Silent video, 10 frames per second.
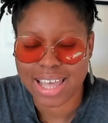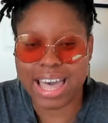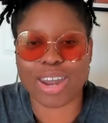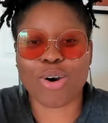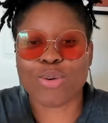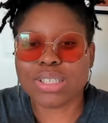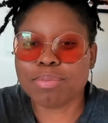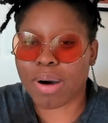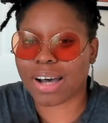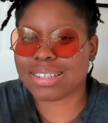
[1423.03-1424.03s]
I had only
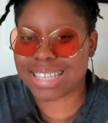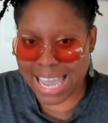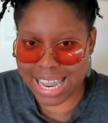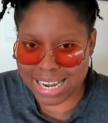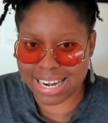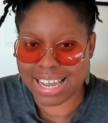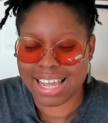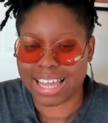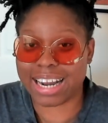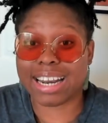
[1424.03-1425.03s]
bought 10,
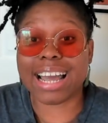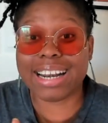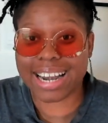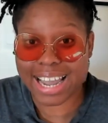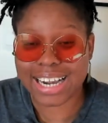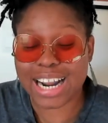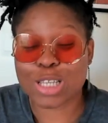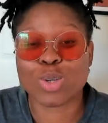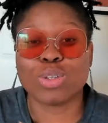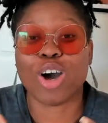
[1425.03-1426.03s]
and that night I
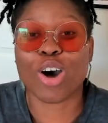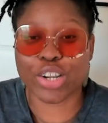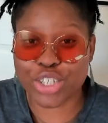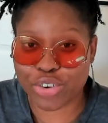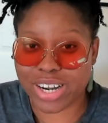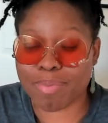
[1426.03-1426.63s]
sold 100.